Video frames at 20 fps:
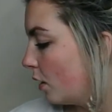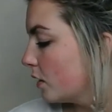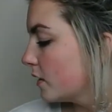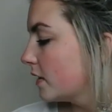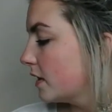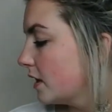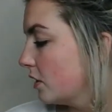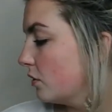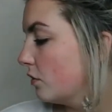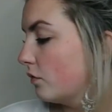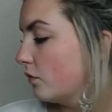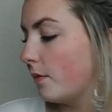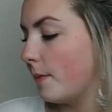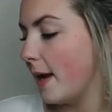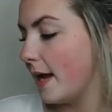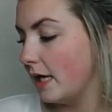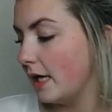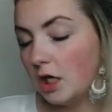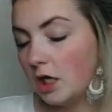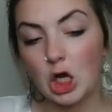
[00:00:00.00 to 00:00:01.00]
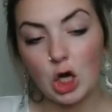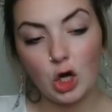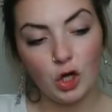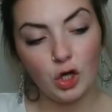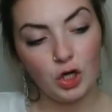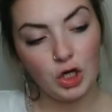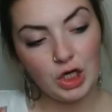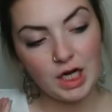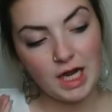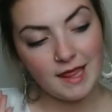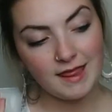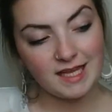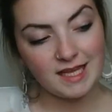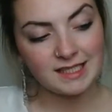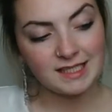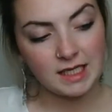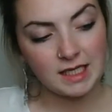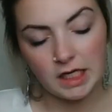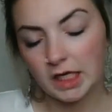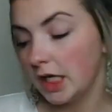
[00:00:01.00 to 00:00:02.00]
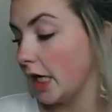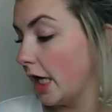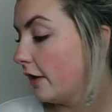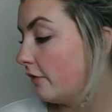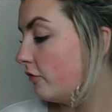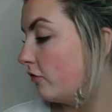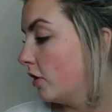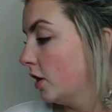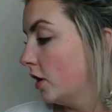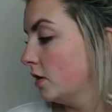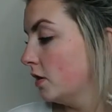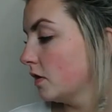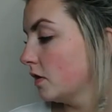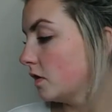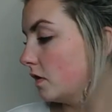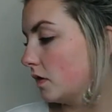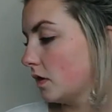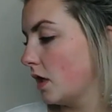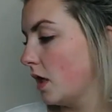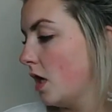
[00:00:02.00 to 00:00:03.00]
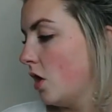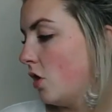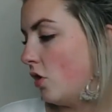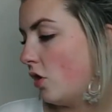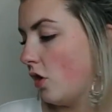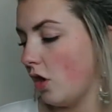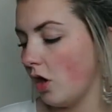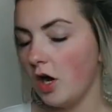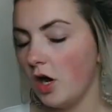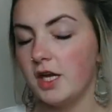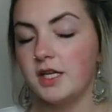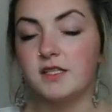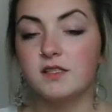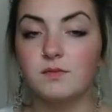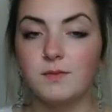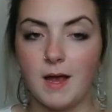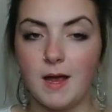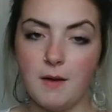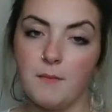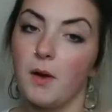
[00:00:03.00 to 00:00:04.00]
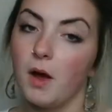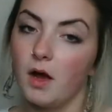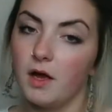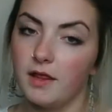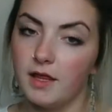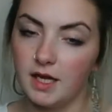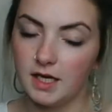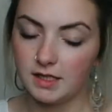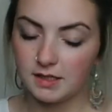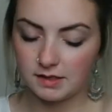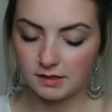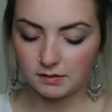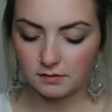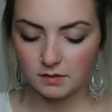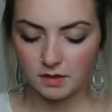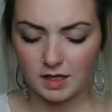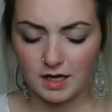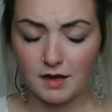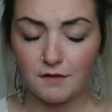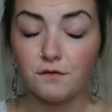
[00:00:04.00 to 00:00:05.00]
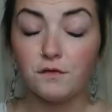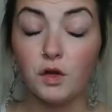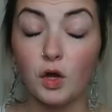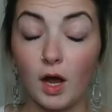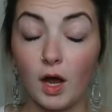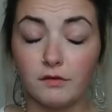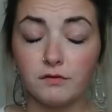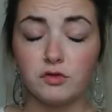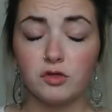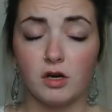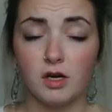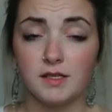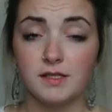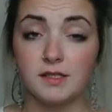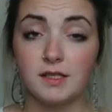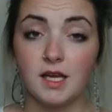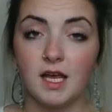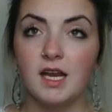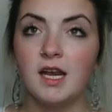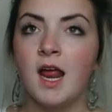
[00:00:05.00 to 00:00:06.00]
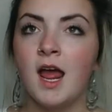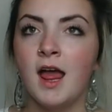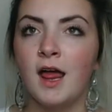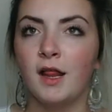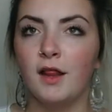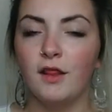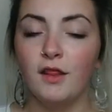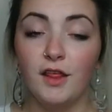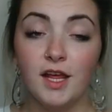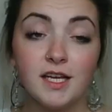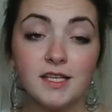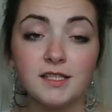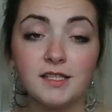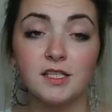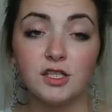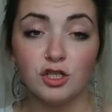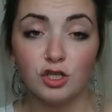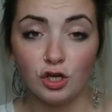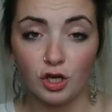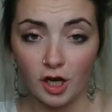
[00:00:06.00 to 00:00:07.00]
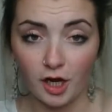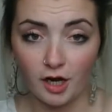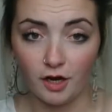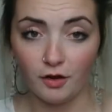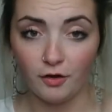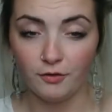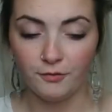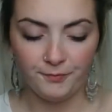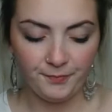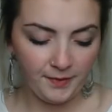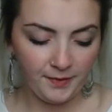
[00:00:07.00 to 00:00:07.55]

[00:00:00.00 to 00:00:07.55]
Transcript: Still remaining on the skincare front, I swear by this. If you have dry skin, this is your go.